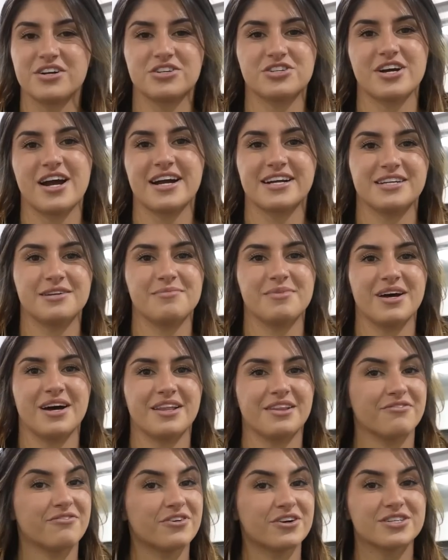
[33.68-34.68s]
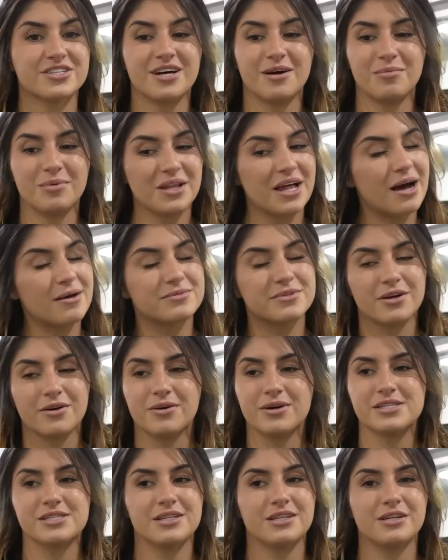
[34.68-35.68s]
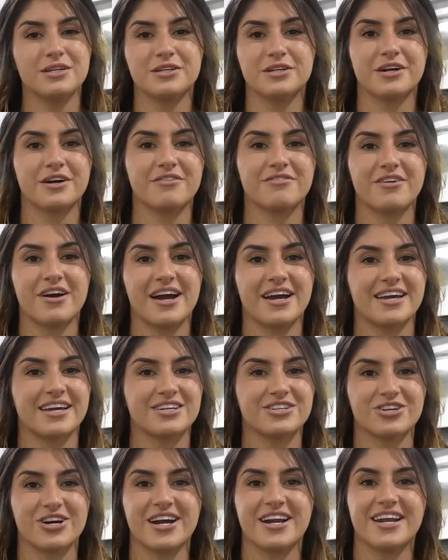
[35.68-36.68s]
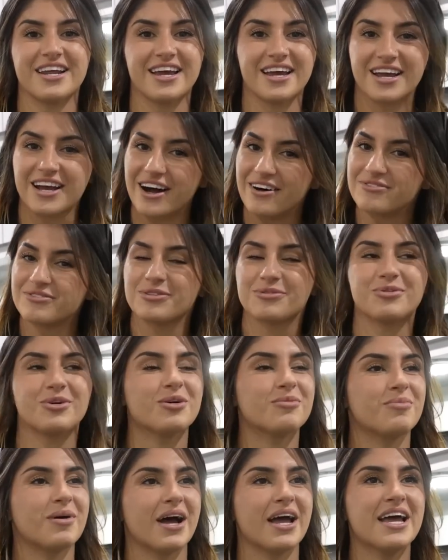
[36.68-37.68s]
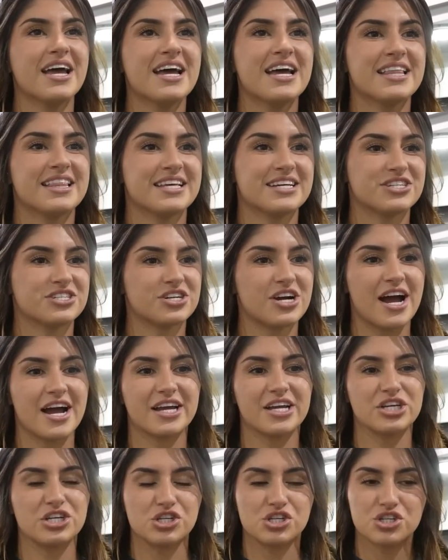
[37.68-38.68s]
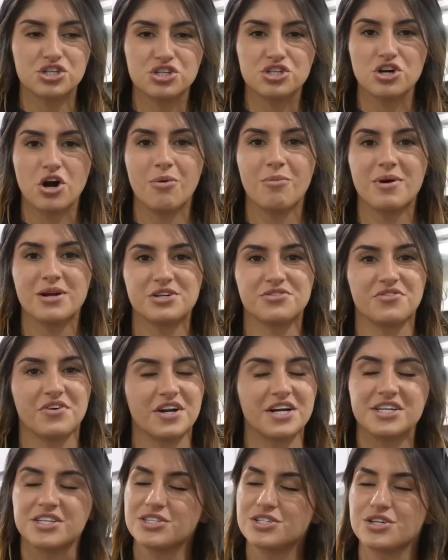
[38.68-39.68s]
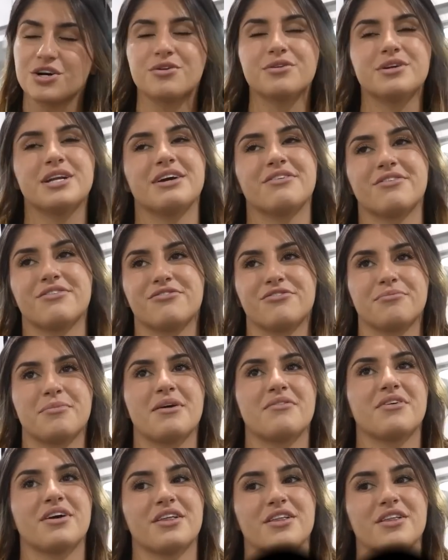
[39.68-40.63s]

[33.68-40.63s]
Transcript: Or is she going Xfinity racing in twenty twenty-four? Let's talk about Hailie Deegan's twenty twenty-four options today